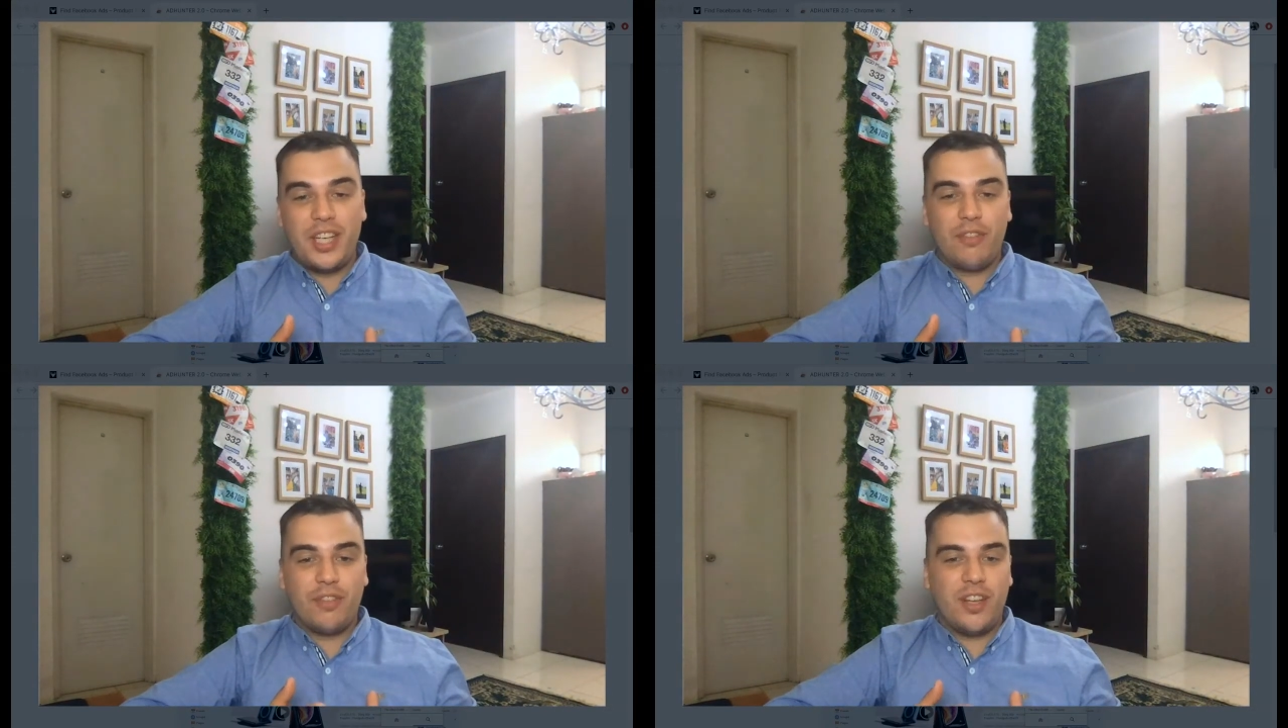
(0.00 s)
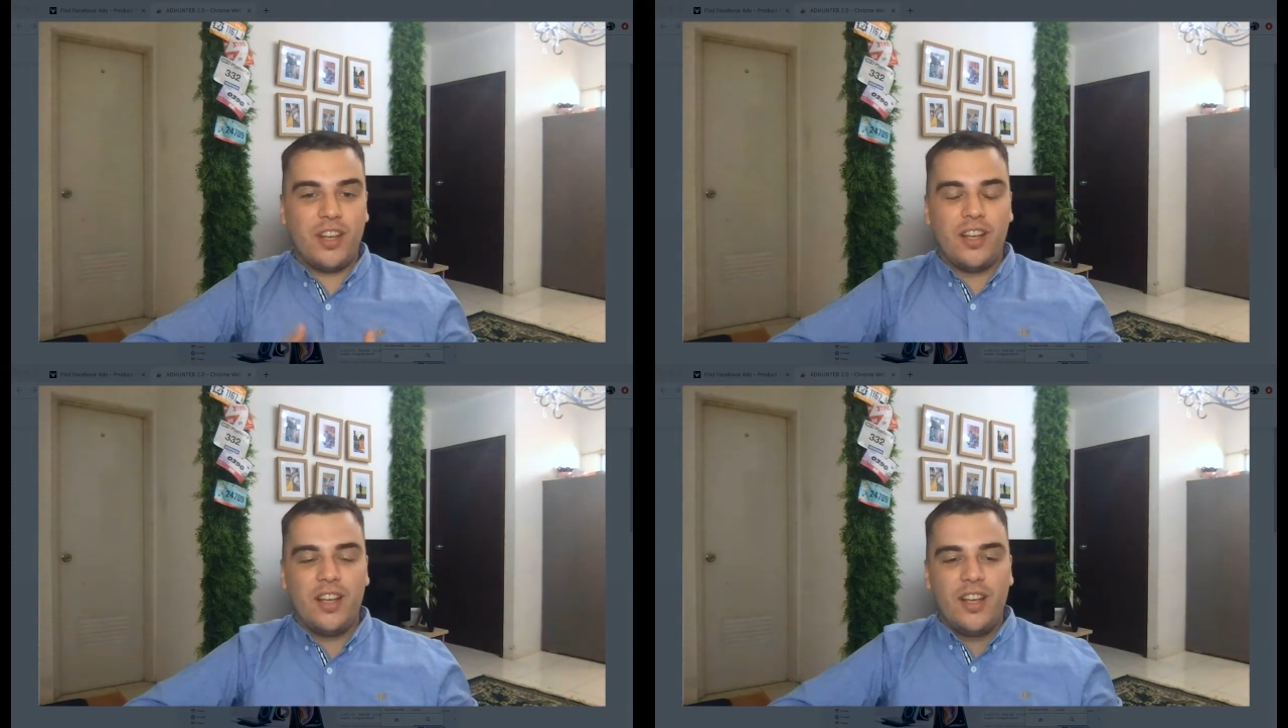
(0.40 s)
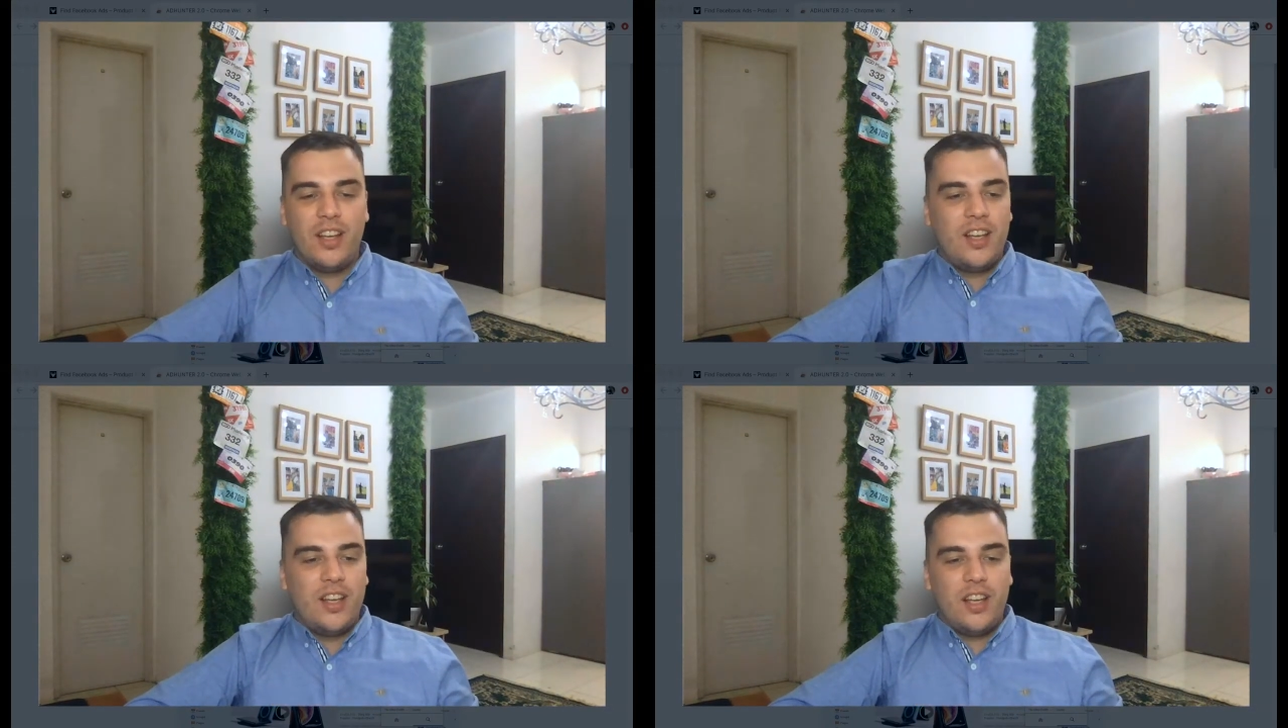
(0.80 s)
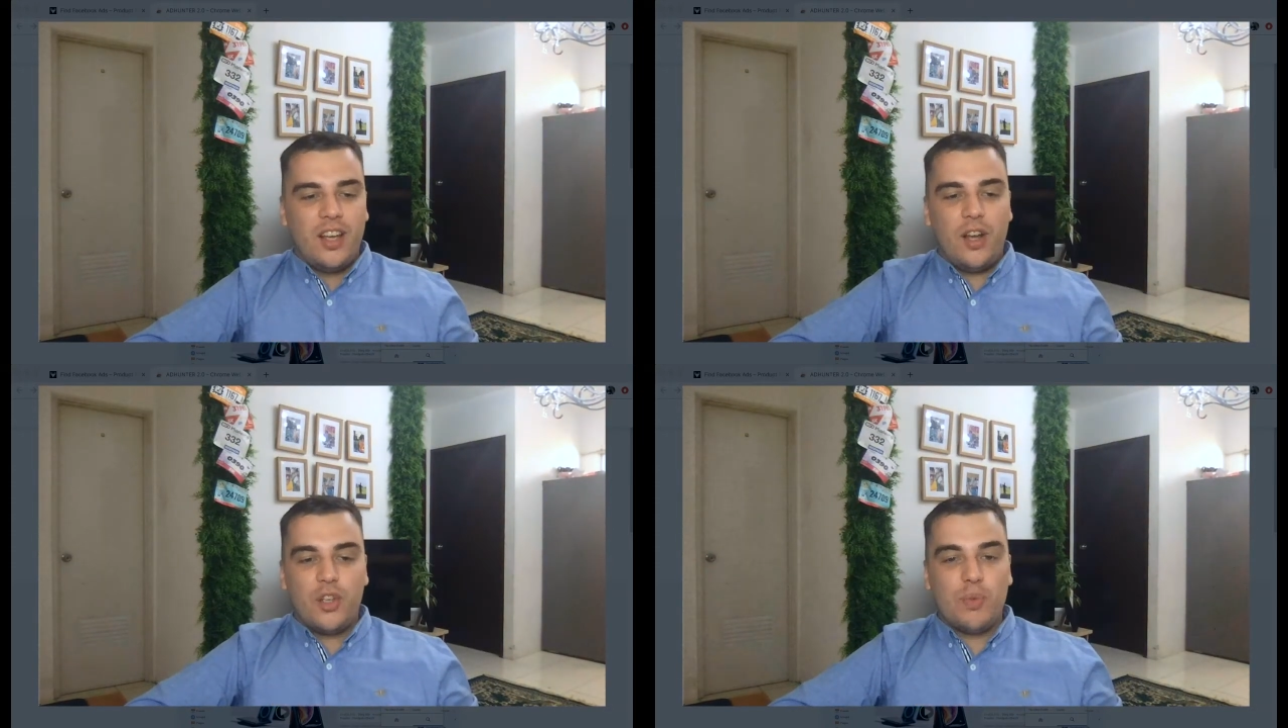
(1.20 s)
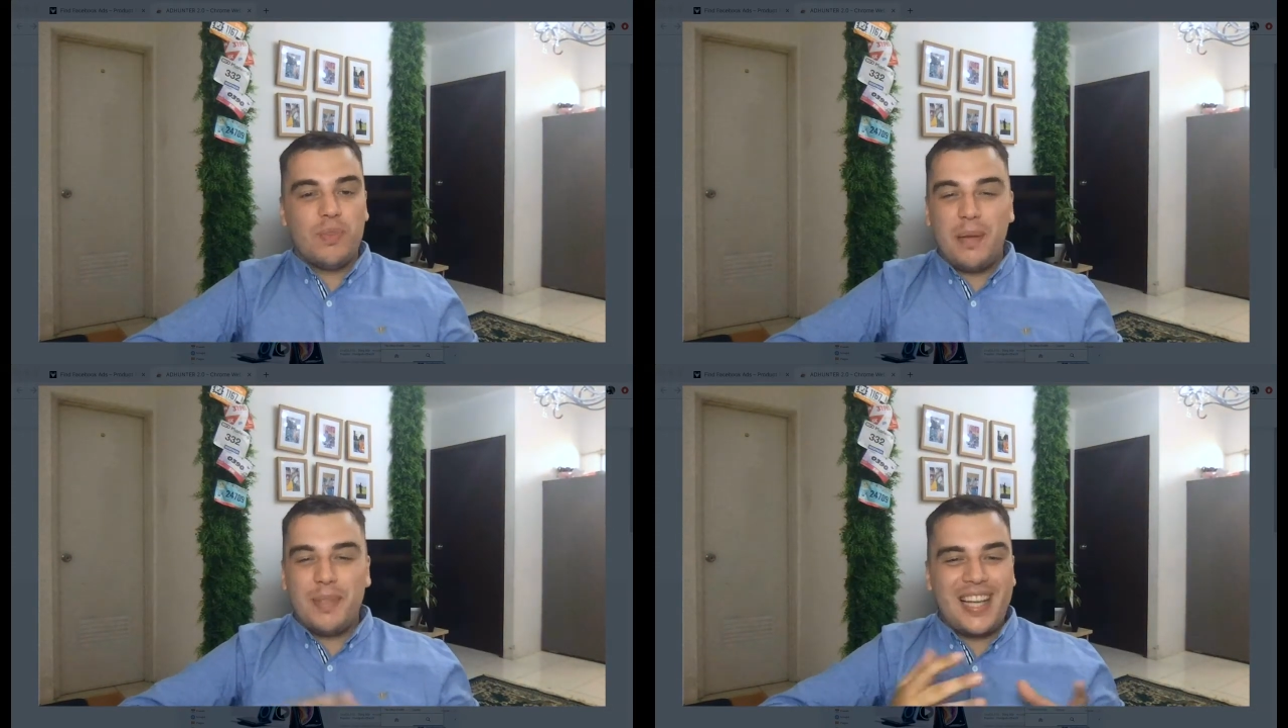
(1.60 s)
You have to uh,
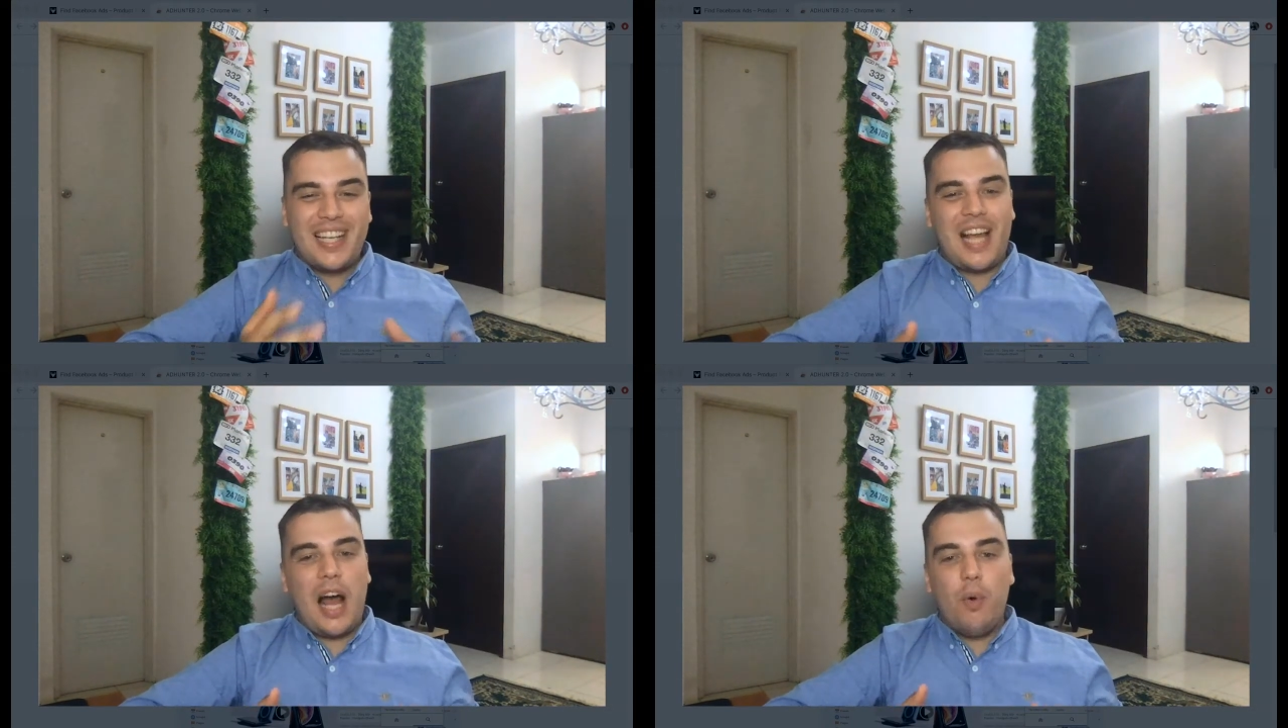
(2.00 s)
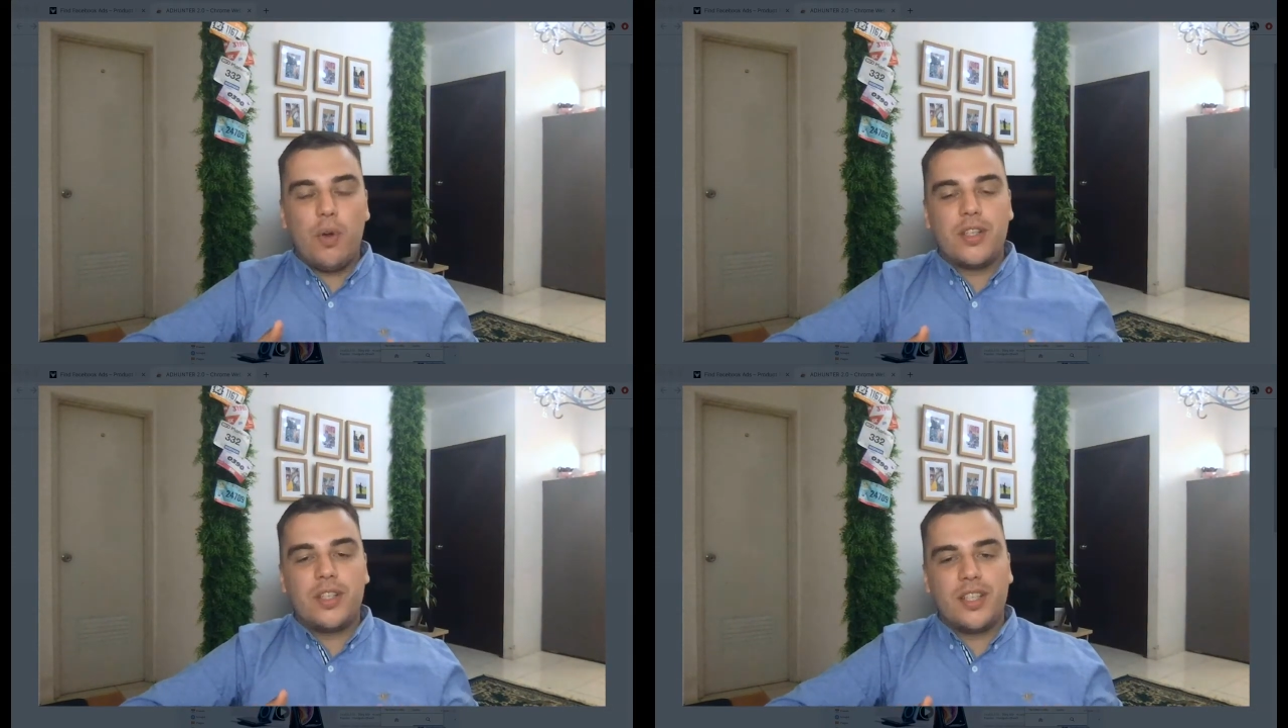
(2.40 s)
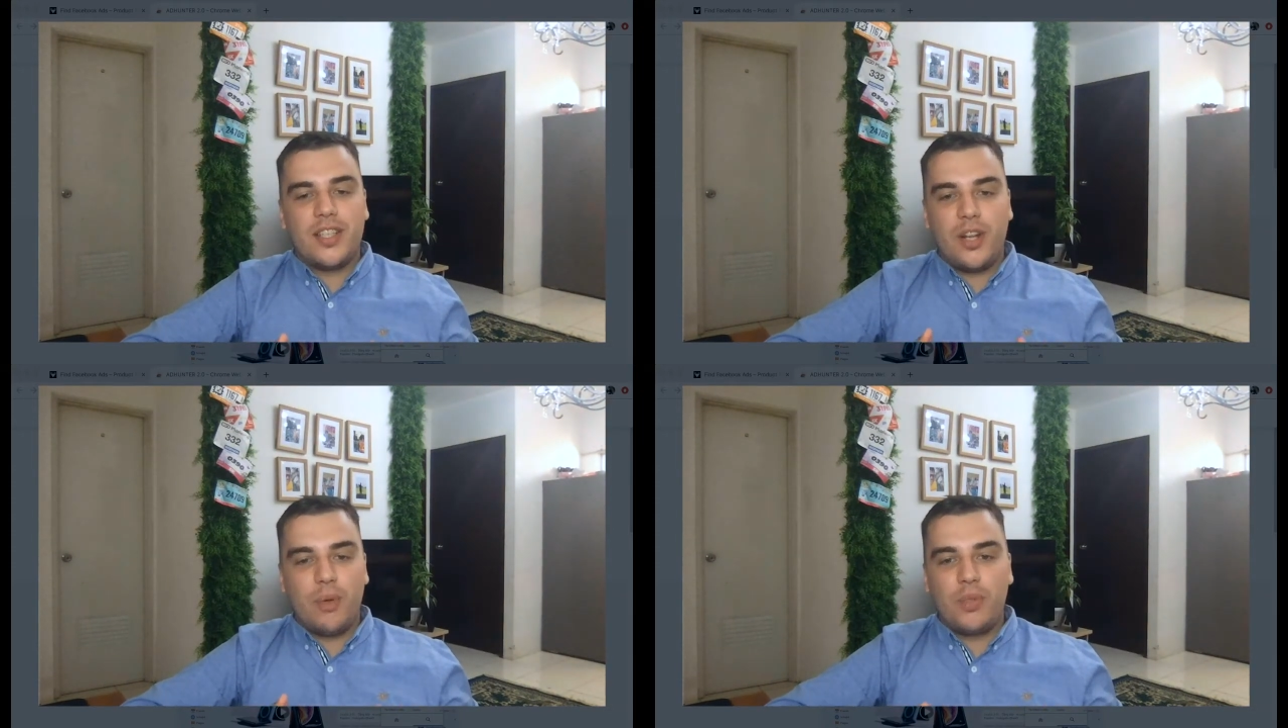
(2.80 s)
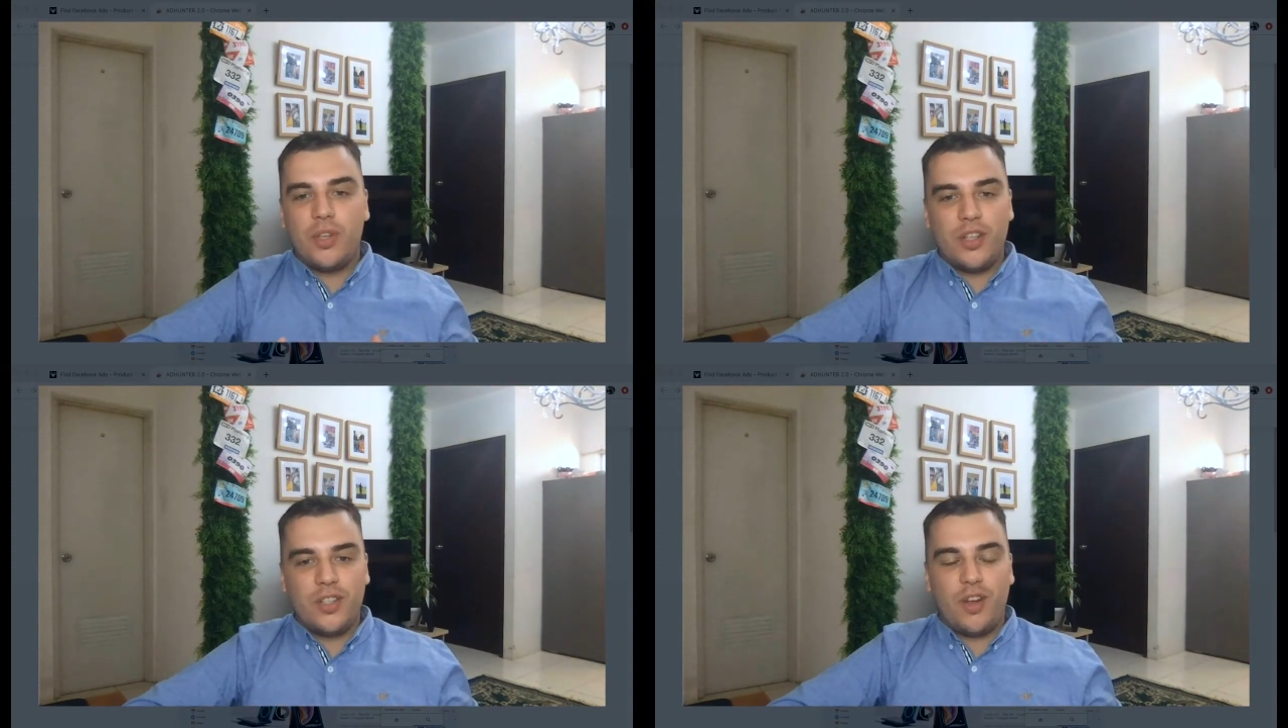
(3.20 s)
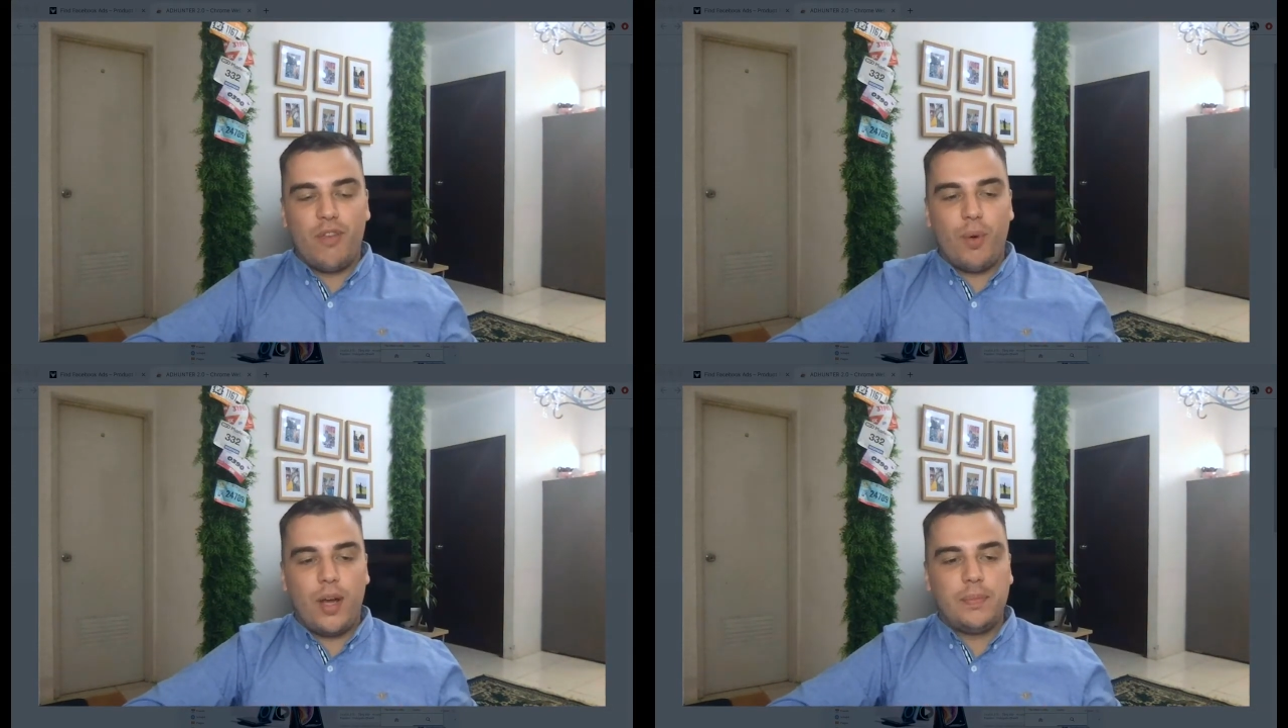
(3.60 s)
sometimes it takes hours to set up certain
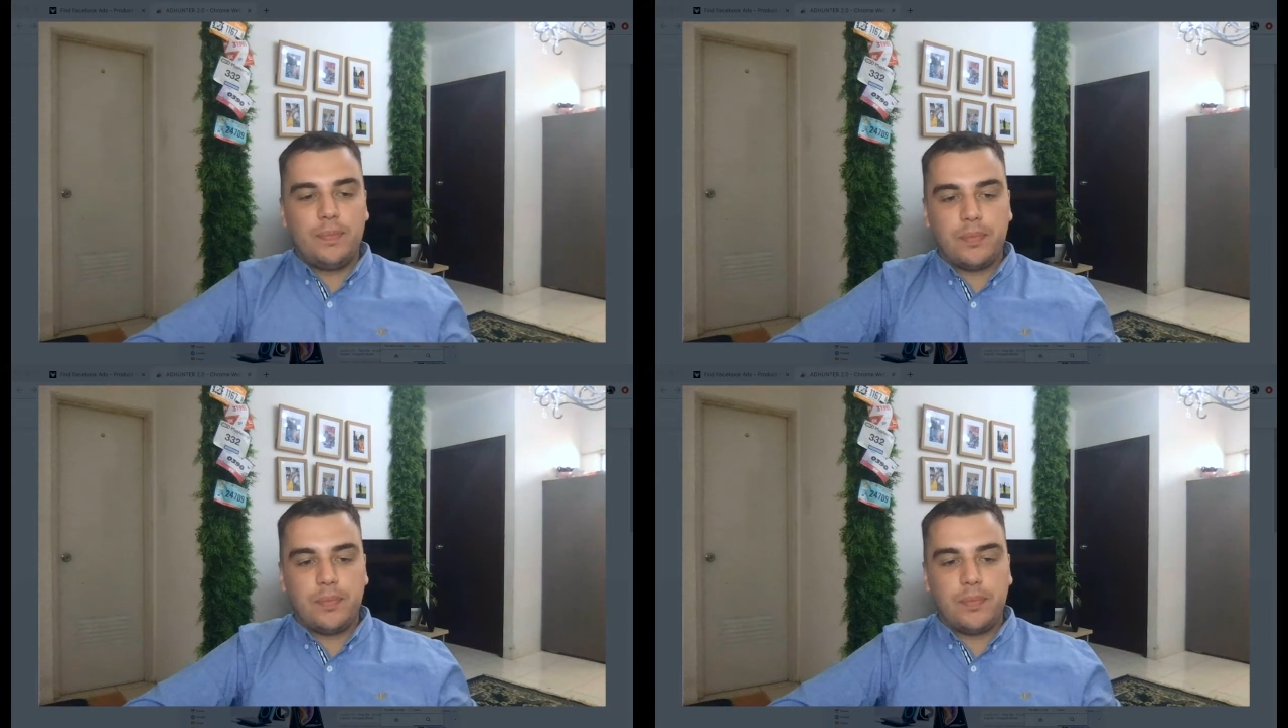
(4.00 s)
software.